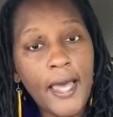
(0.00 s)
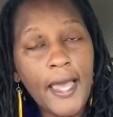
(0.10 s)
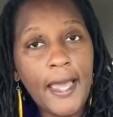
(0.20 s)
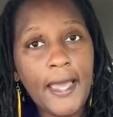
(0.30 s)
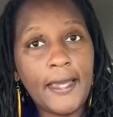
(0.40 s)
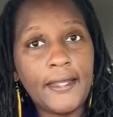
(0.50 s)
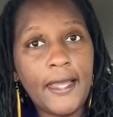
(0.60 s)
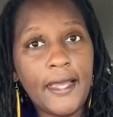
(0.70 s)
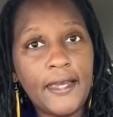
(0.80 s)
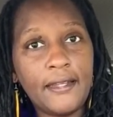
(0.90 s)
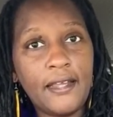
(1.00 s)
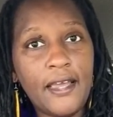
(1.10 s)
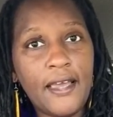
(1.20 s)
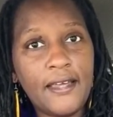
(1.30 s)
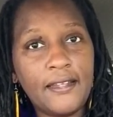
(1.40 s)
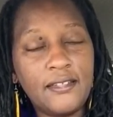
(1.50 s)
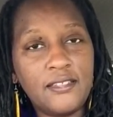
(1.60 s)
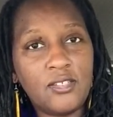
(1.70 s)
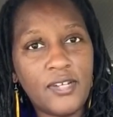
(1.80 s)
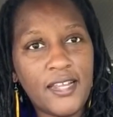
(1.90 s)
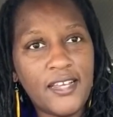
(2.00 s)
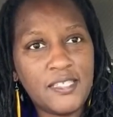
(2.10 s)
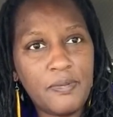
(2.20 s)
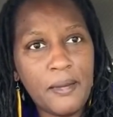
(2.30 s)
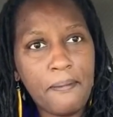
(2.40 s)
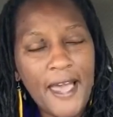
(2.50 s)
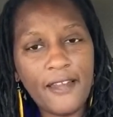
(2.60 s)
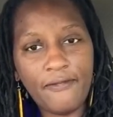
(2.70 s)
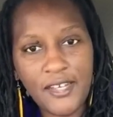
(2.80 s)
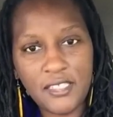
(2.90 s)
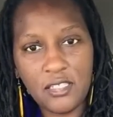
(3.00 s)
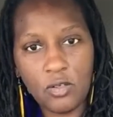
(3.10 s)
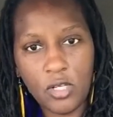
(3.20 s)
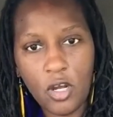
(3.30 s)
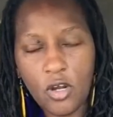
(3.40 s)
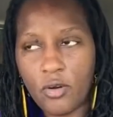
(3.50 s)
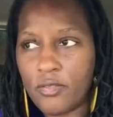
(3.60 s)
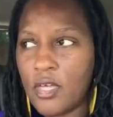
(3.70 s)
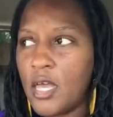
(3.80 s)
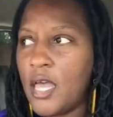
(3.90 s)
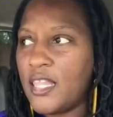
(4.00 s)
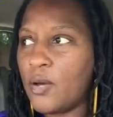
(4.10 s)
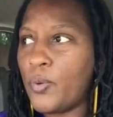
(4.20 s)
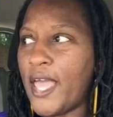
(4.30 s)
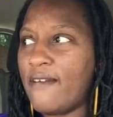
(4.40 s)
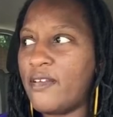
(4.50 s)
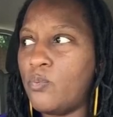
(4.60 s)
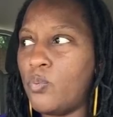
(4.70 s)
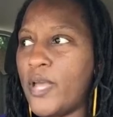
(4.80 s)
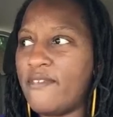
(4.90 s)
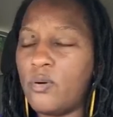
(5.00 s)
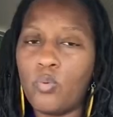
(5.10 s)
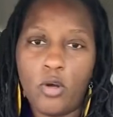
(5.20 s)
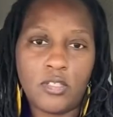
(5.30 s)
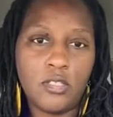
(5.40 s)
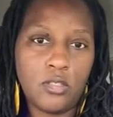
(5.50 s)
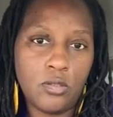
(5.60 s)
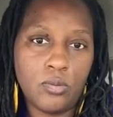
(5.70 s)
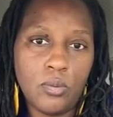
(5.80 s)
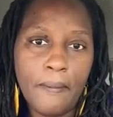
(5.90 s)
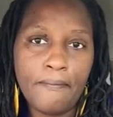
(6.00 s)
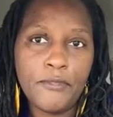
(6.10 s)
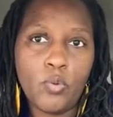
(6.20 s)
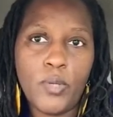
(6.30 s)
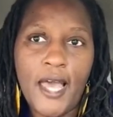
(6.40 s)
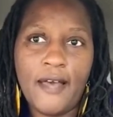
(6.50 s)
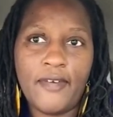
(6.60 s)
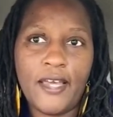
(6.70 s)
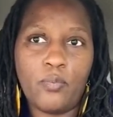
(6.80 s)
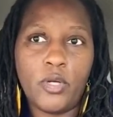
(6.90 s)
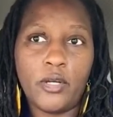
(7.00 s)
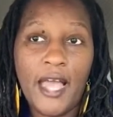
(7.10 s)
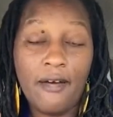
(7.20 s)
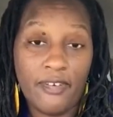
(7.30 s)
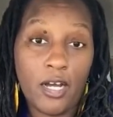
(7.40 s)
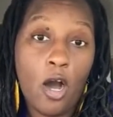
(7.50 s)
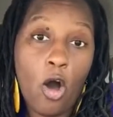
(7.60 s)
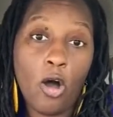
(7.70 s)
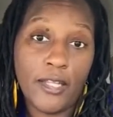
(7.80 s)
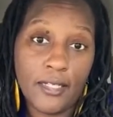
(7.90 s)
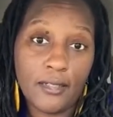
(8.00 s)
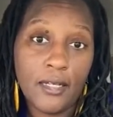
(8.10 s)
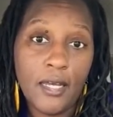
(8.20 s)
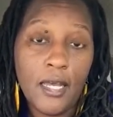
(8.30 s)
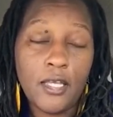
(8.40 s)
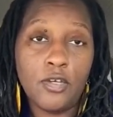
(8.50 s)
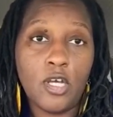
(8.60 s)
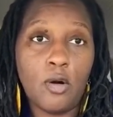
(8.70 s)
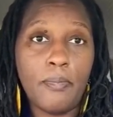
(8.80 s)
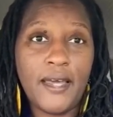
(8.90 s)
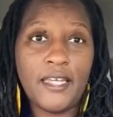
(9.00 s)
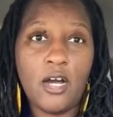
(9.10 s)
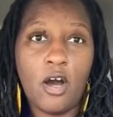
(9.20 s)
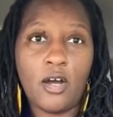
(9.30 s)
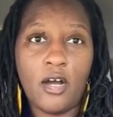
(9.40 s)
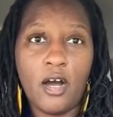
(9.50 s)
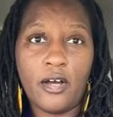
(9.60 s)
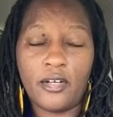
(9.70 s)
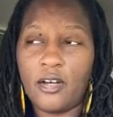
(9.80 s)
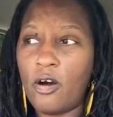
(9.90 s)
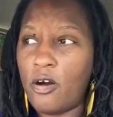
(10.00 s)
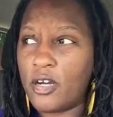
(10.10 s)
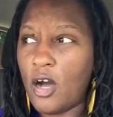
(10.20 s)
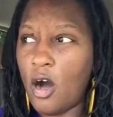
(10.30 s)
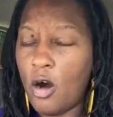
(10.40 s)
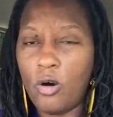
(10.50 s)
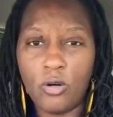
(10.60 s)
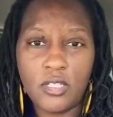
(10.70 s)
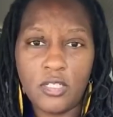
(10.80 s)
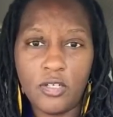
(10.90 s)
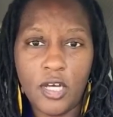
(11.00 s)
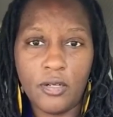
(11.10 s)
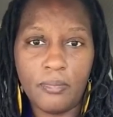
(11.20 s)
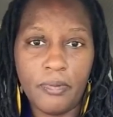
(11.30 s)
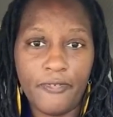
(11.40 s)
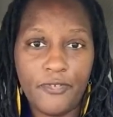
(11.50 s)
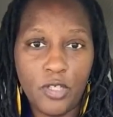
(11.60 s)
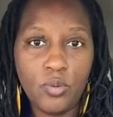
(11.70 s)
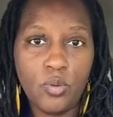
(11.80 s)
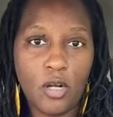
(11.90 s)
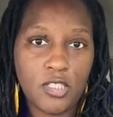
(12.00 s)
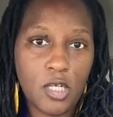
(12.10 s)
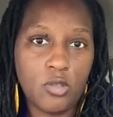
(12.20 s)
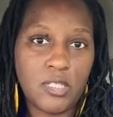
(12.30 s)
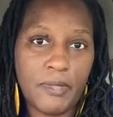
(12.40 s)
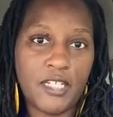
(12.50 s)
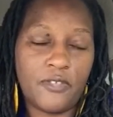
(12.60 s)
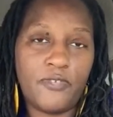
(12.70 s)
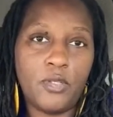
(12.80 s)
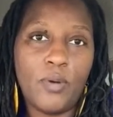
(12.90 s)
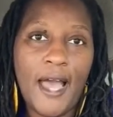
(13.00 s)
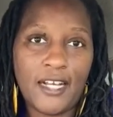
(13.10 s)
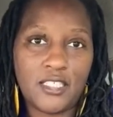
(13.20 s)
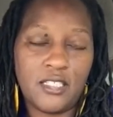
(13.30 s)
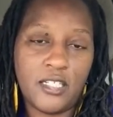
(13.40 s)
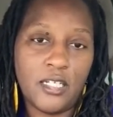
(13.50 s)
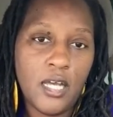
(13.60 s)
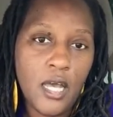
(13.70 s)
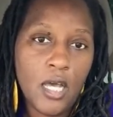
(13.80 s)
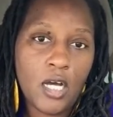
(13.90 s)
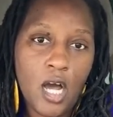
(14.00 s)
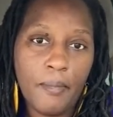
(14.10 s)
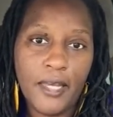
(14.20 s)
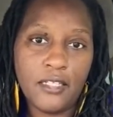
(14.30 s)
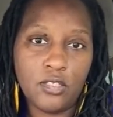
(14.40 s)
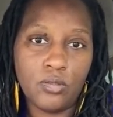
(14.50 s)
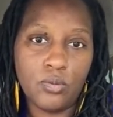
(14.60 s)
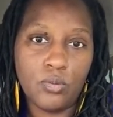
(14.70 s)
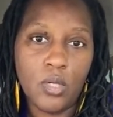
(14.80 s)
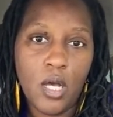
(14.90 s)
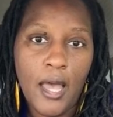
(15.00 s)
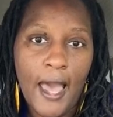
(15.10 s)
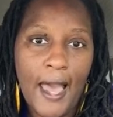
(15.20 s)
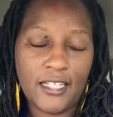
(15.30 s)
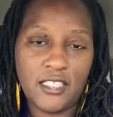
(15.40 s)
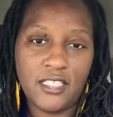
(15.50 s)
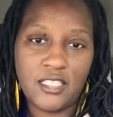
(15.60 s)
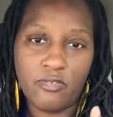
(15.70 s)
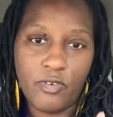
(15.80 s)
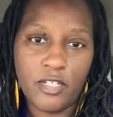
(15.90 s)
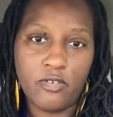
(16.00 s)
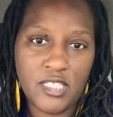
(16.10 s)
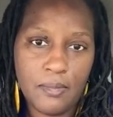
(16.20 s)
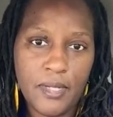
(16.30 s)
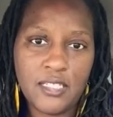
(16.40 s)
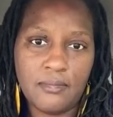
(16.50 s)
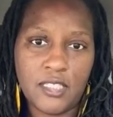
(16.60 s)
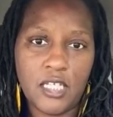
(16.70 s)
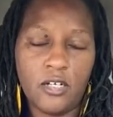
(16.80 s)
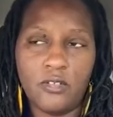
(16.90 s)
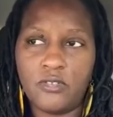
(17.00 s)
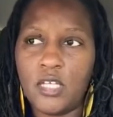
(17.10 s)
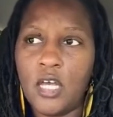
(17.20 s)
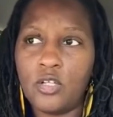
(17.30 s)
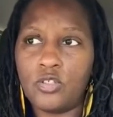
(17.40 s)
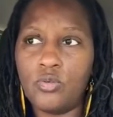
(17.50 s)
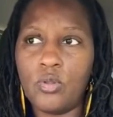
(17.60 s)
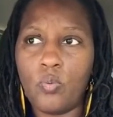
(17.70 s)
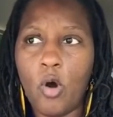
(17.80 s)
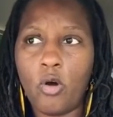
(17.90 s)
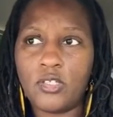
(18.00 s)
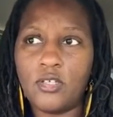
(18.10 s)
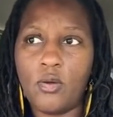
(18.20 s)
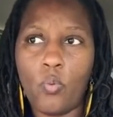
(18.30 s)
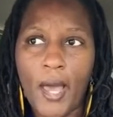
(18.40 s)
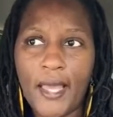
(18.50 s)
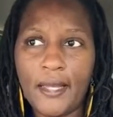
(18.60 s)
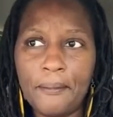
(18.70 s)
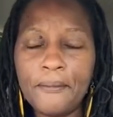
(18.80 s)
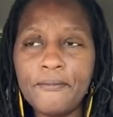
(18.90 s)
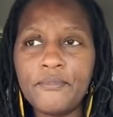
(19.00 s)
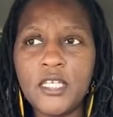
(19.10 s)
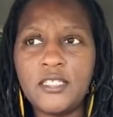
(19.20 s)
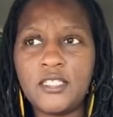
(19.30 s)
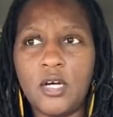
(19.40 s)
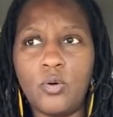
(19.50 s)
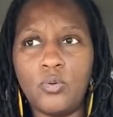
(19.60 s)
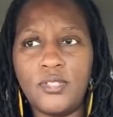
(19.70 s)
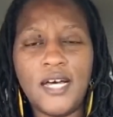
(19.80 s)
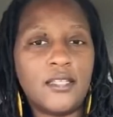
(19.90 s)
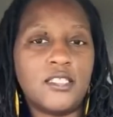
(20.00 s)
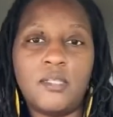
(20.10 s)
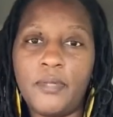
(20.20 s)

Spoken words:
and so that it's being manifested on the earth? Like we have a work to do. We have a calling. Many are called, but few are chosen, because few actually come into actually surrender and submit themselves to the walk, to the way. So nothing should be